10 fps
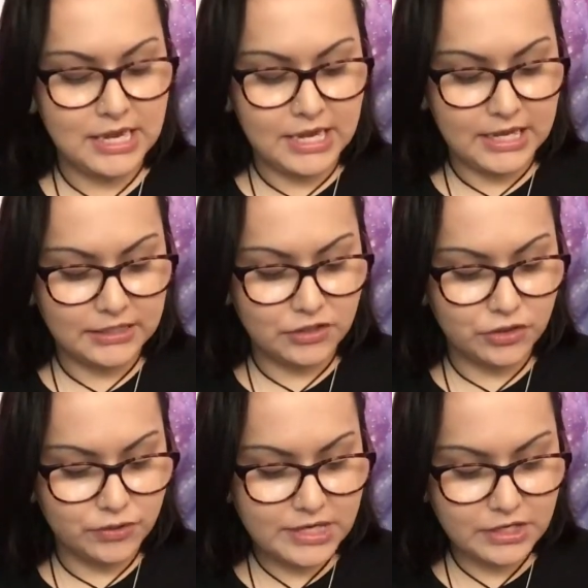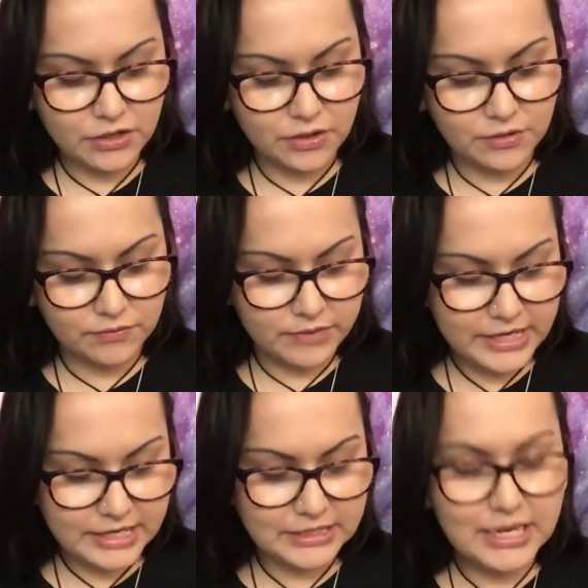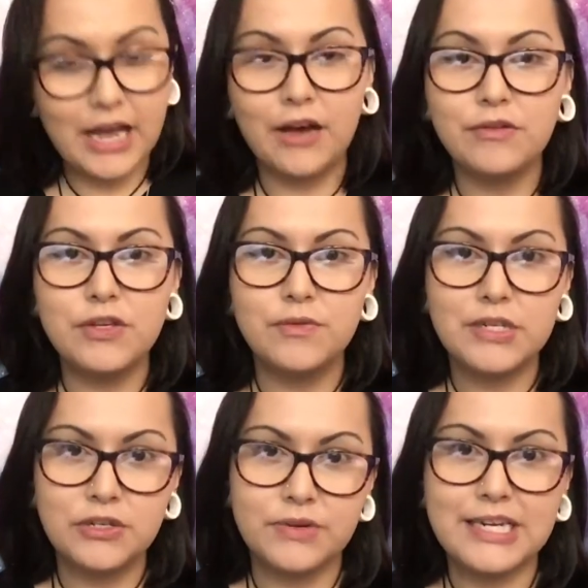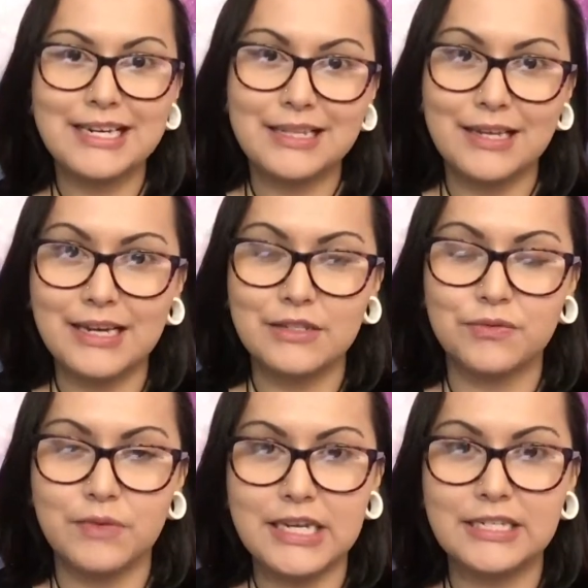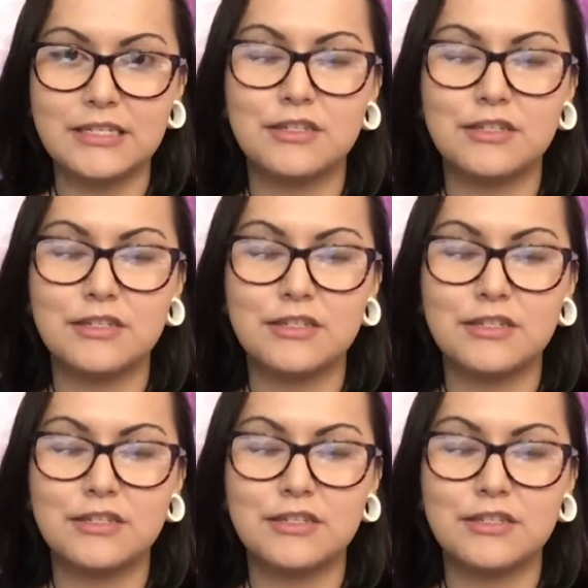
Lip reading: is treat your own readings how you would treat a client's readings.